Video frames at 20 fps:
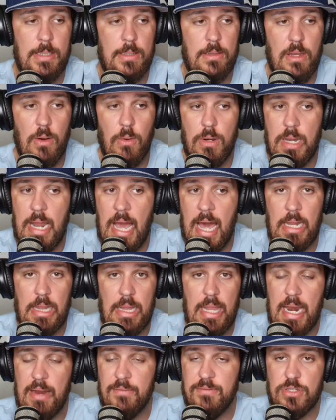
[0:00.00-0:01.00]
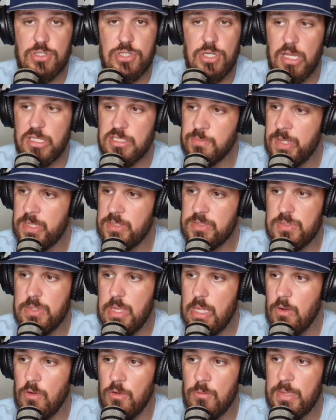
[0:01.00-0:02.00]
There were not a lot of adjustments
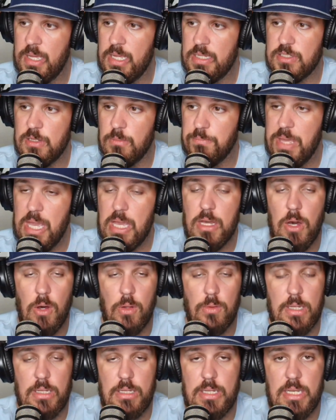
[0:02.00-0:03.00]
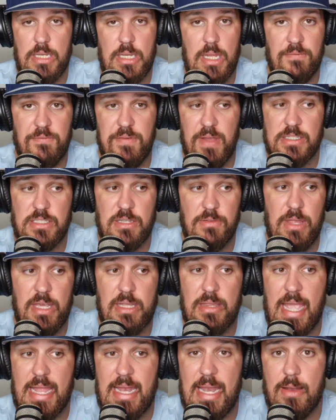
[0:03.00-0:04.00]
that Ole Miss and Pete Golding did defensively.
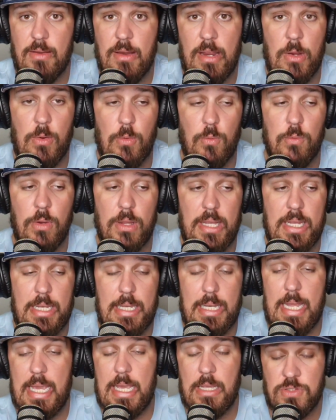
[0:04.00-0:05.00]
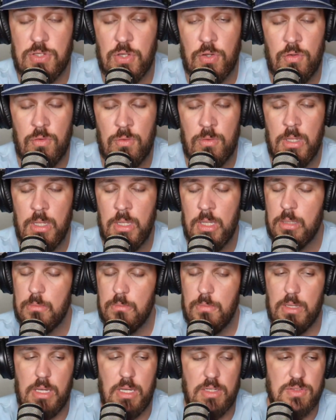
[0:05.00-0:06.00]
They didn't really need to,
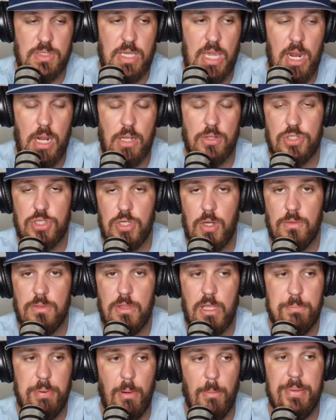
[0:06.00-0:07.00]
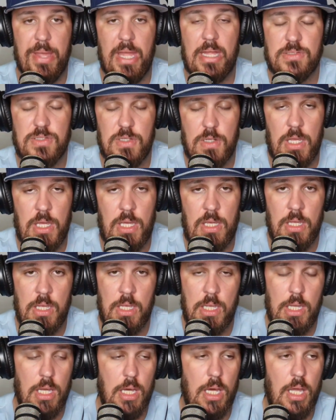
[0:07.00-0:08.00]
because Garrett showed the propensity
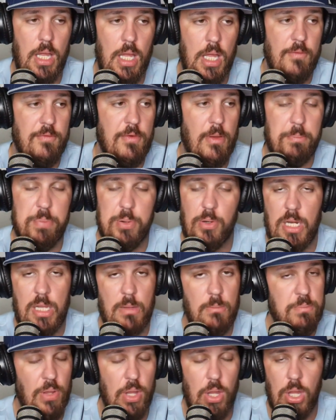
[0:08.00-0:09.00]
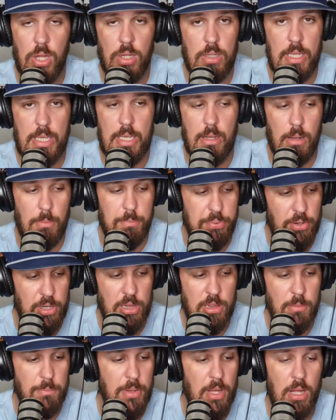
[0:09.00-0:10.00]
of putting
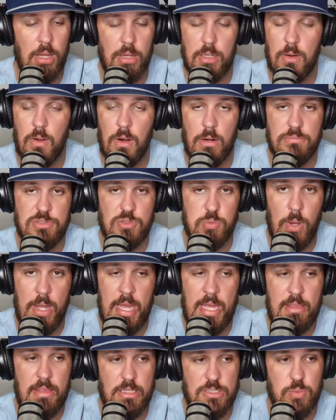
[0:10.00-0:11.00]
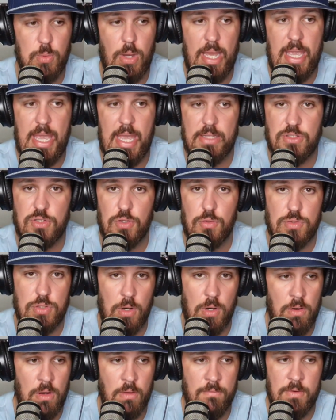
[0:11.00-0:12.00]
the ball in harm's way. That's why he had 2
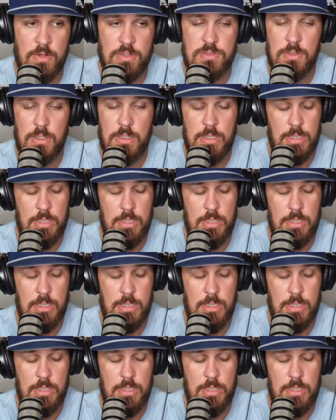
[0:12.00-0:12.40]
turnovers.